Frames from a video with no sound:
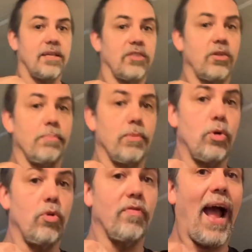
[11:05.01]
doesn't
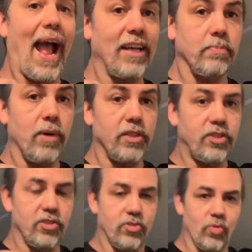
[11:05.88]
move as much
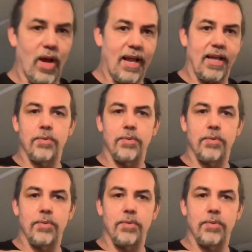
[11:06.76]
as the right hand.